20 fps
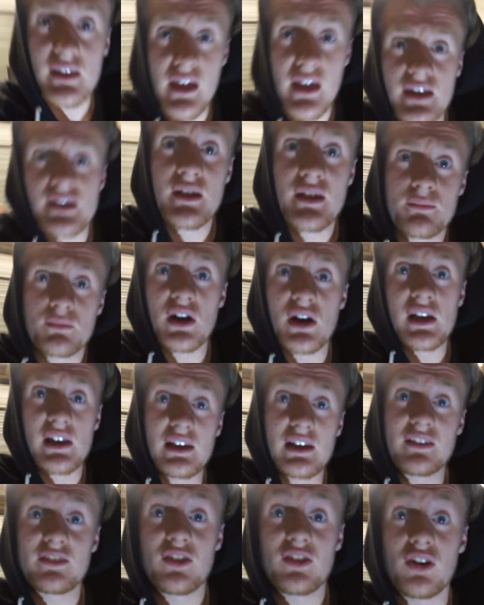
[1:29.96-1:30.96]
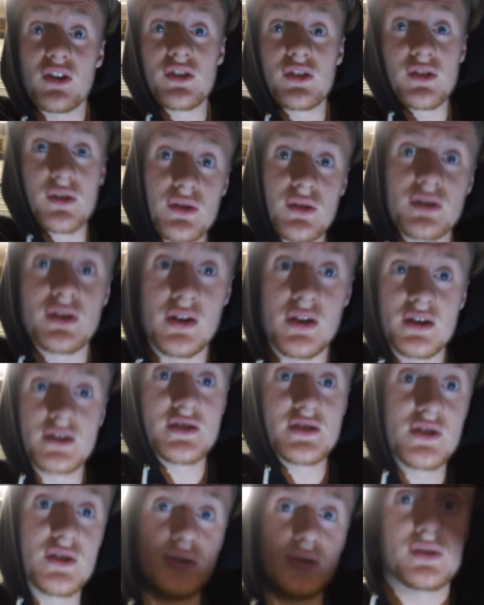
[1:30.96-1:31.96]
getting in my LISS cardio.
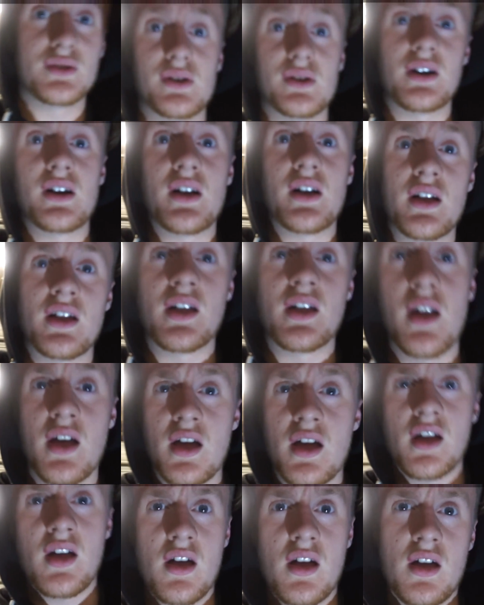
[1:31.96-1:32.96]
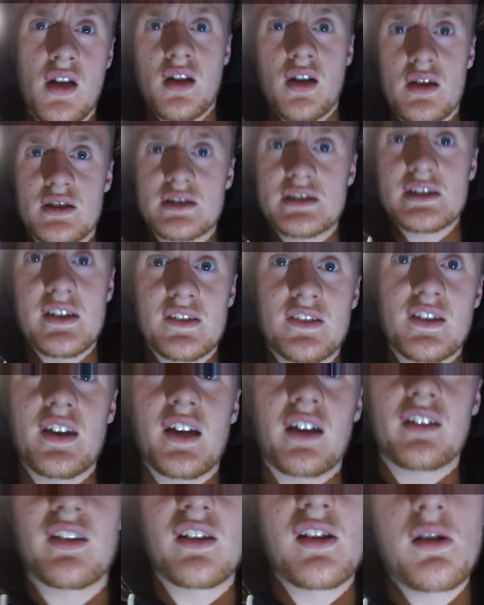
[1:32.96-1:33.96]
So see you in the
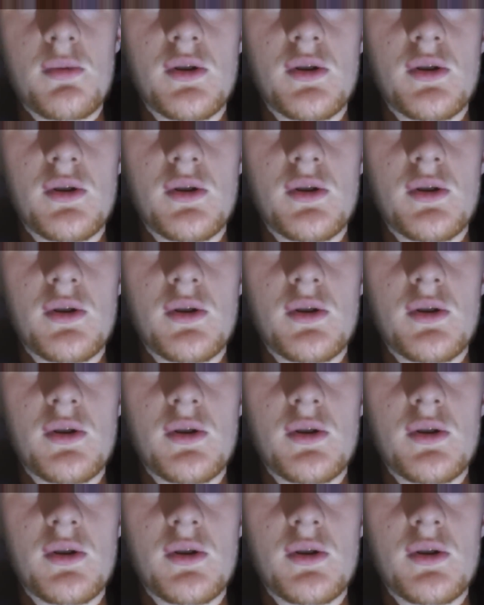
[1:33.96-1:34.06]
next clip